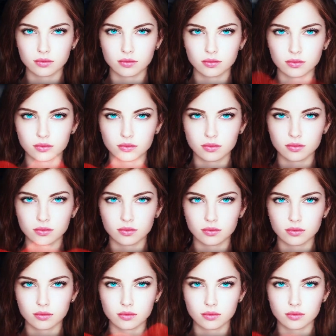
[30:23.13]
Please
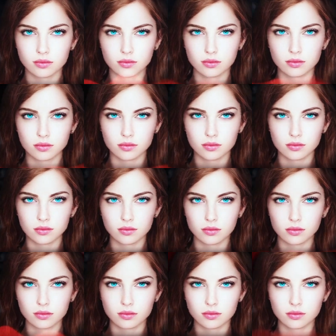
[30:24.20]
like this video
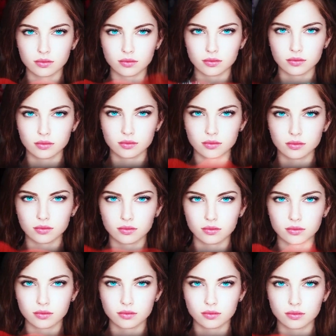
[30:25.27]
and follow Sigma
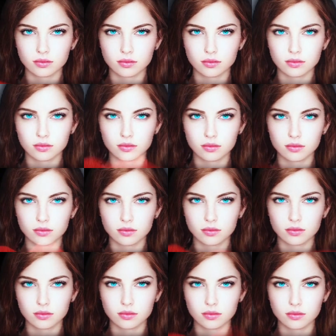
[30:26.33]
Prepper to keep
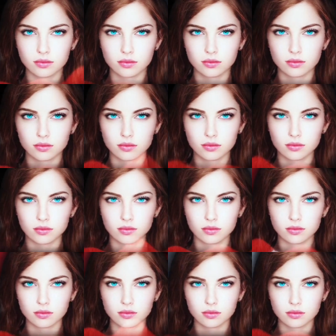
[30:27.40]
up to date with
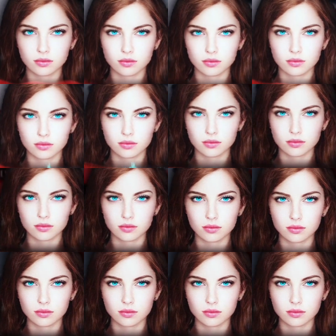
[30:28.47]
ongoing developments.